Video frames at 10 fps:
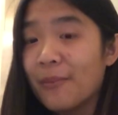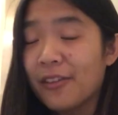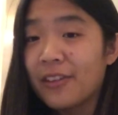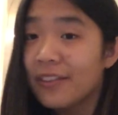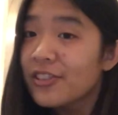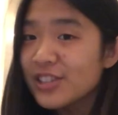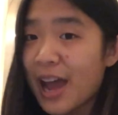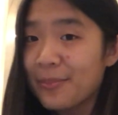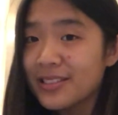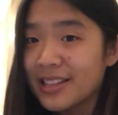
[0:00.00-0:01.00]
my favorite
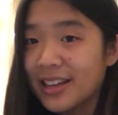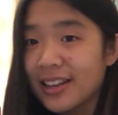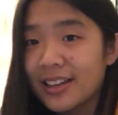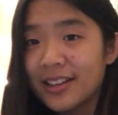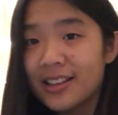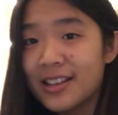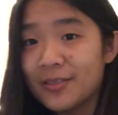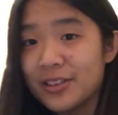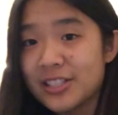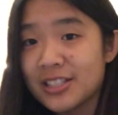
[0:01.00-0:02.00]
chapstick,
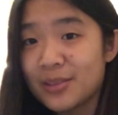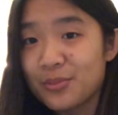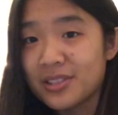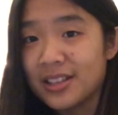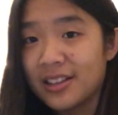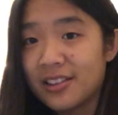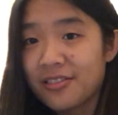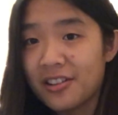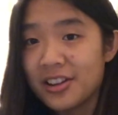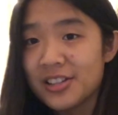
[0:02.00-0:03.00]
which is the Brazilian
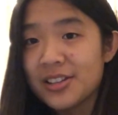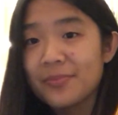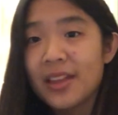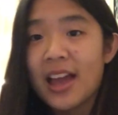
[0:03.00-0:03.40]
Crush,